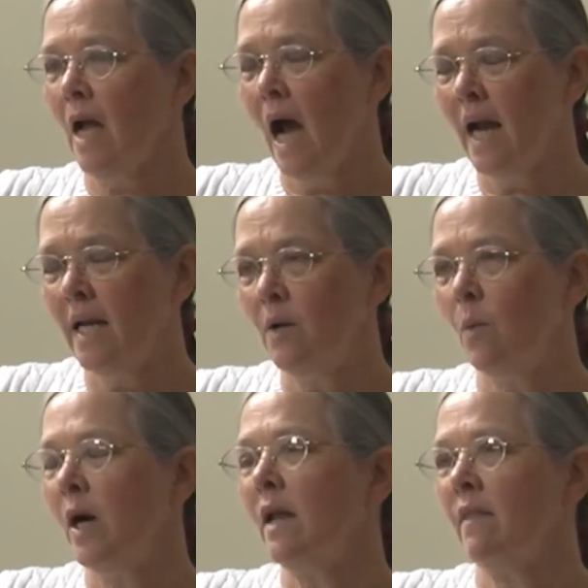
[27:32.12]
I need
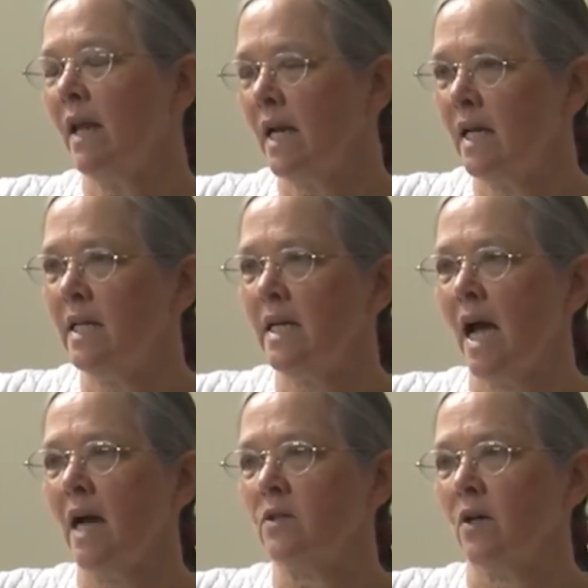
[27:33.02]
one, and then I need to
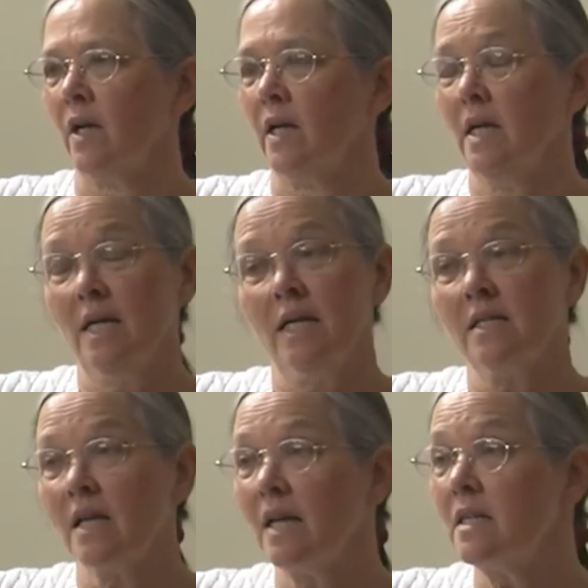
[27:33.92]
act on it.
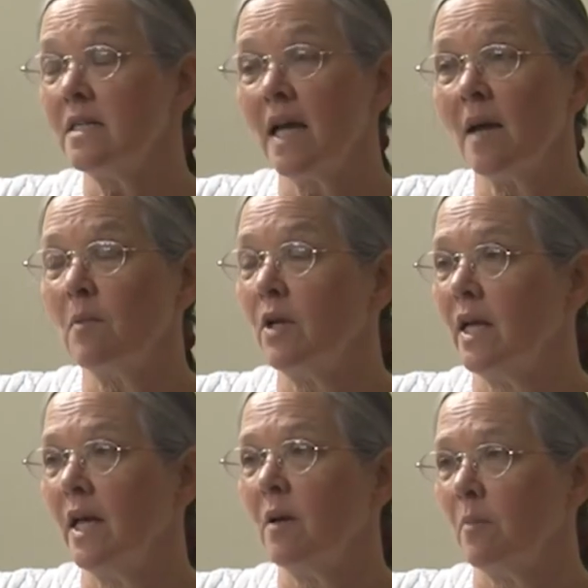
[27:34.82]
It's not to say I'm going to
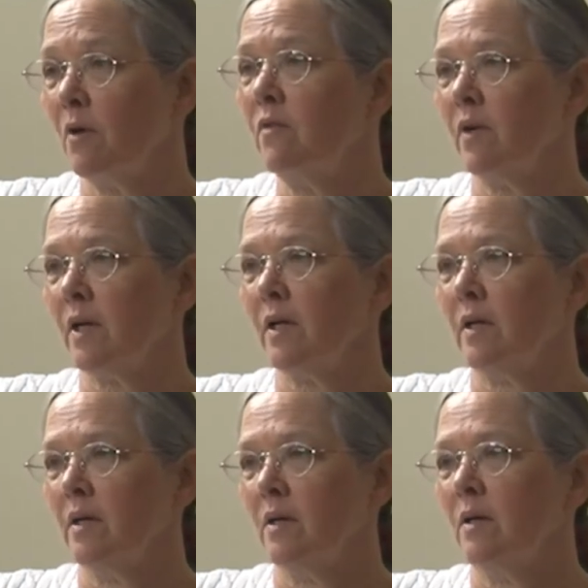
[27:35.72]
get it perfect,
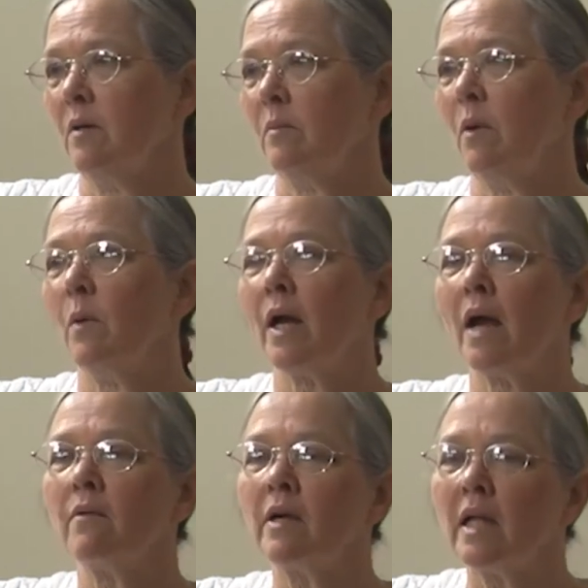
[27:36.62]
but when
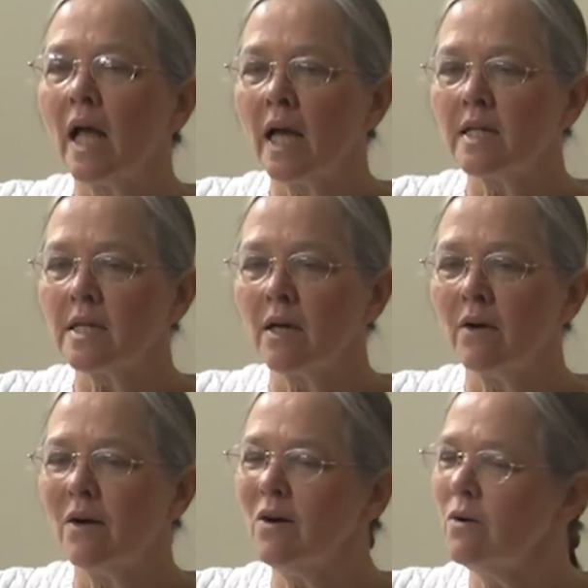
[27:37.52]
I realize, I
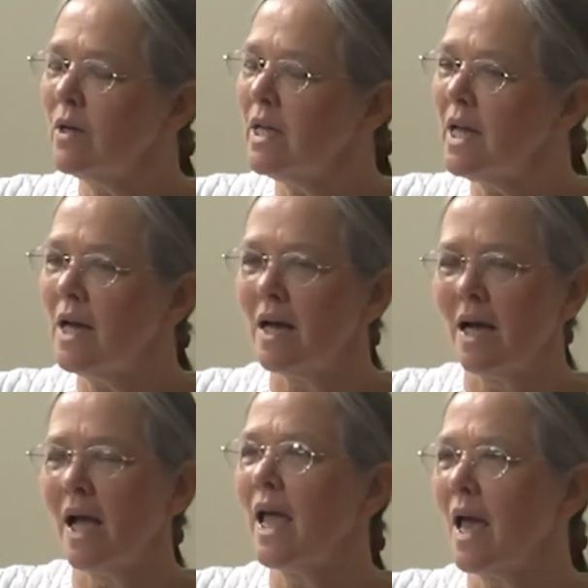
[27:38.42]
go, oh yeah,
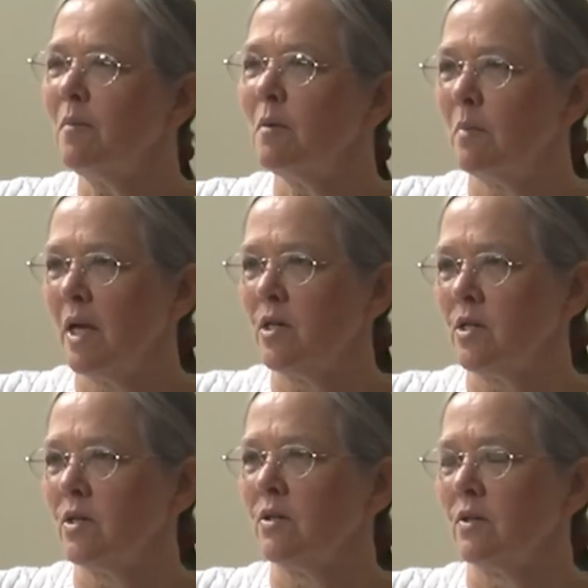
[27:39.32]
I am
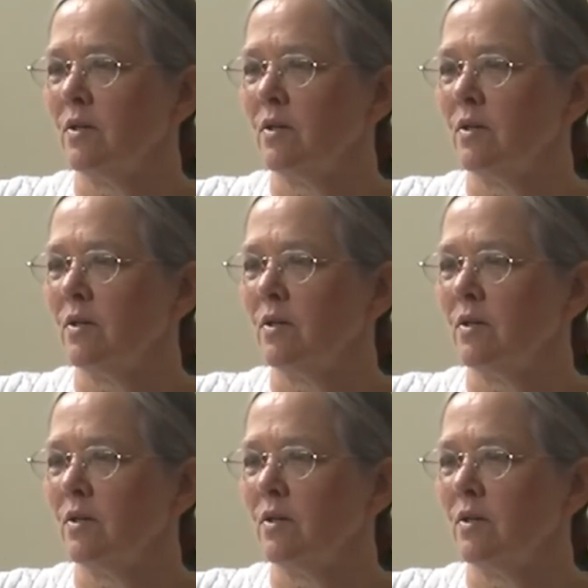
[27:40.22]
impatient.